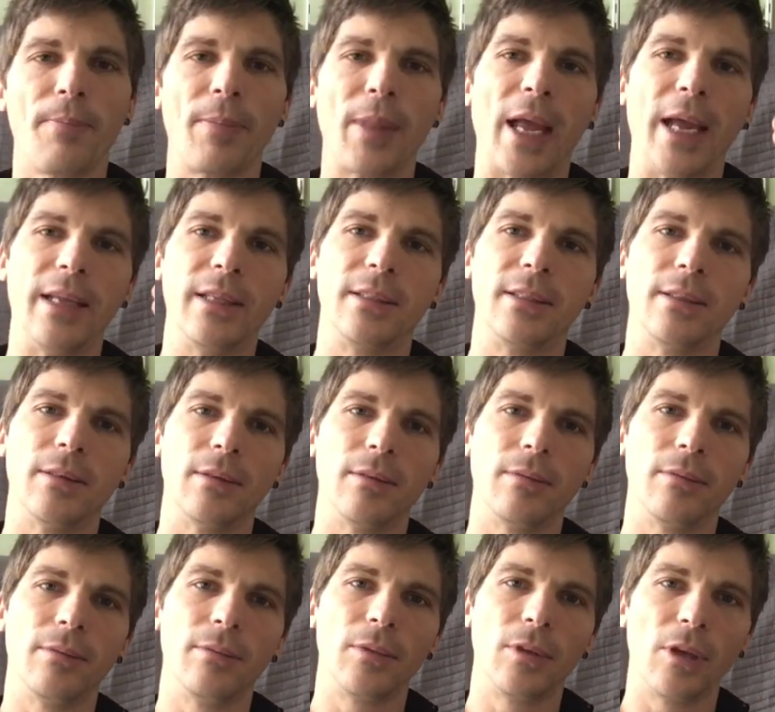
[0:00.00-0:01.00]
and
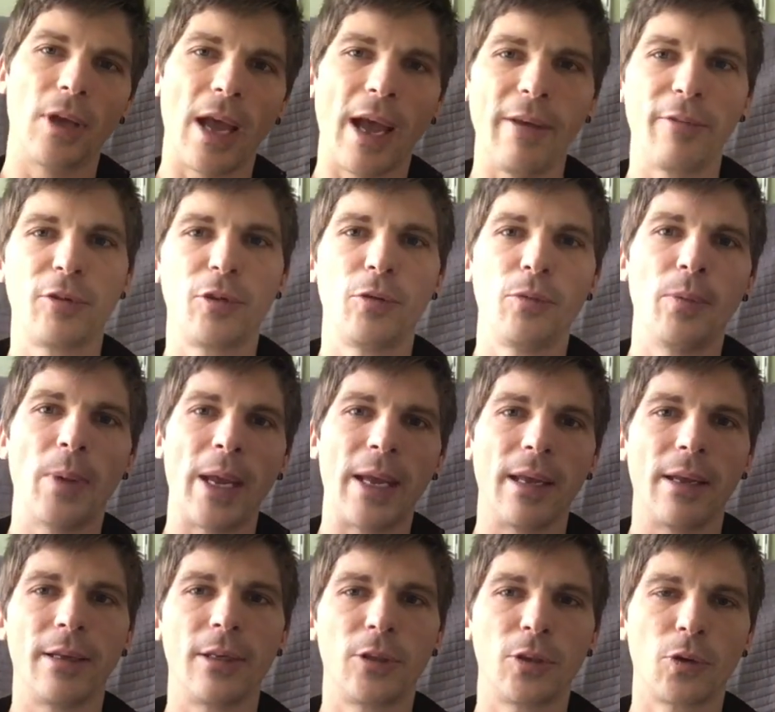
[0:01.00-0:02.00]
you have to
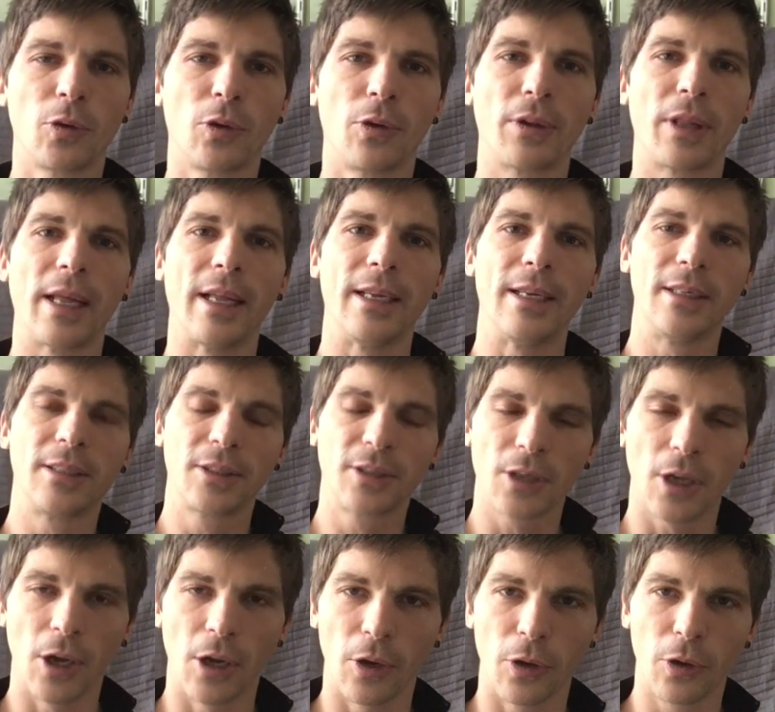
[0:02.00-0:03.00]
make sure that it's
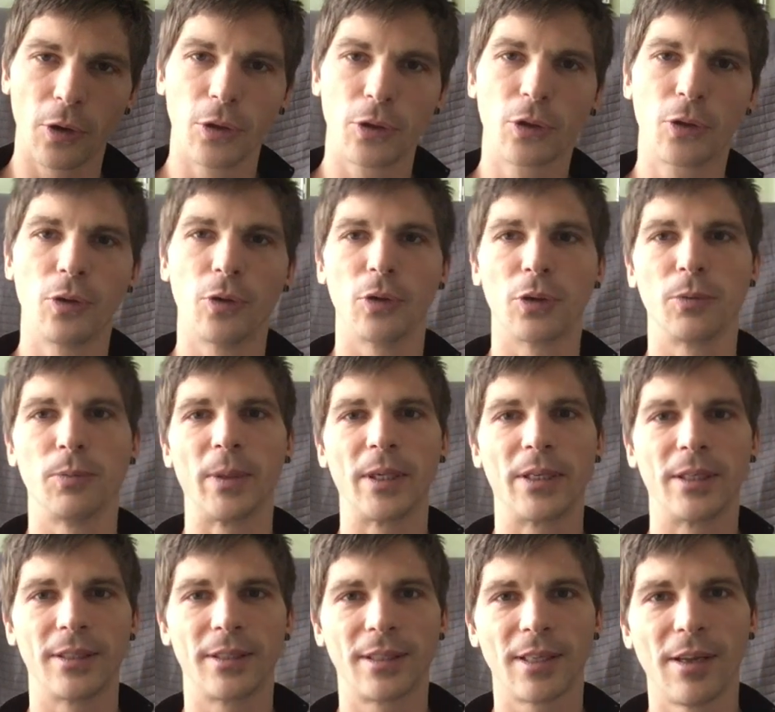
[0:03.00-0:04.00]
a good course,
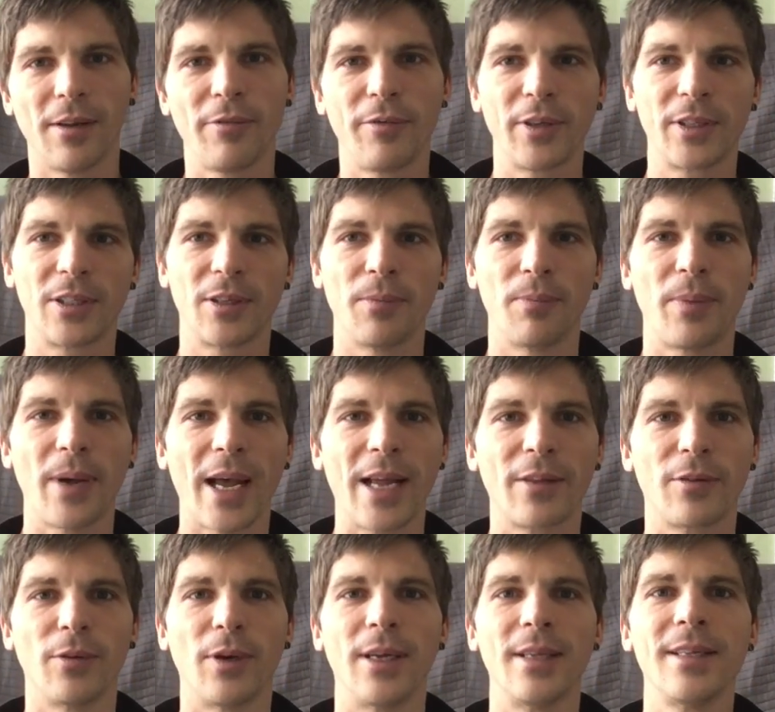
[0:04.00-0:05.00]
because if it's a
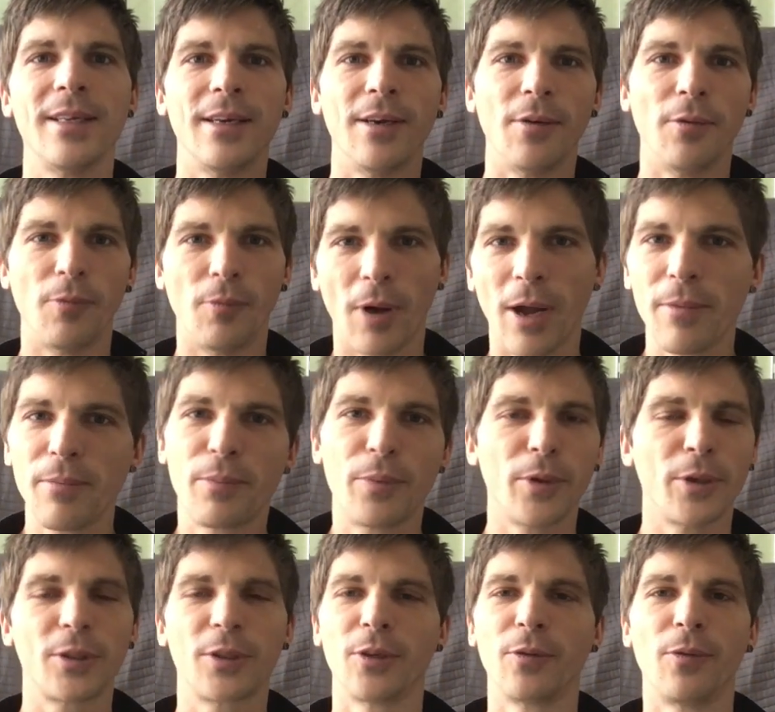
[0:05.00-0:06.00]
bad one
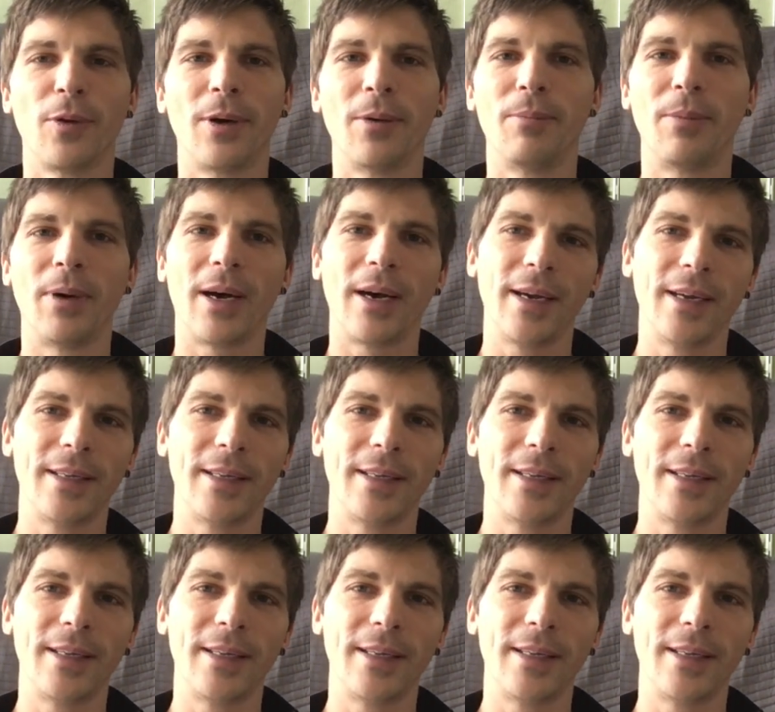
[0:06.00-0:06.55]
person will buy